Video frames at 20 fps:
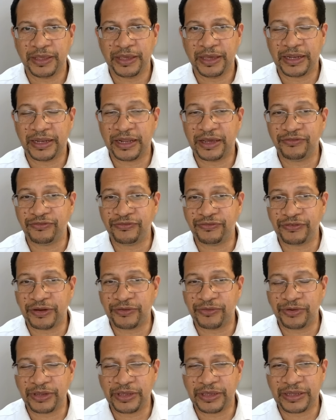And I
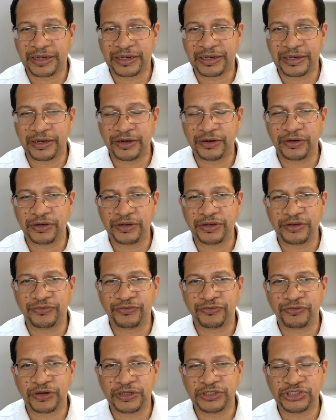very clearly
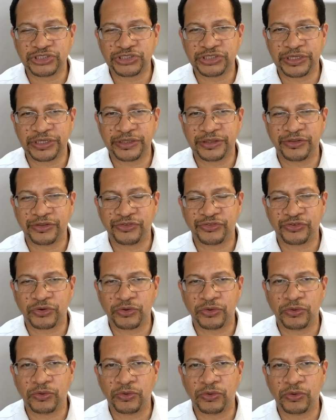differentiate this
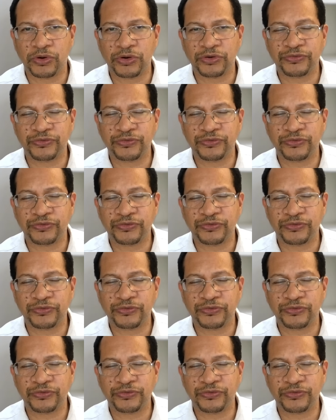cohort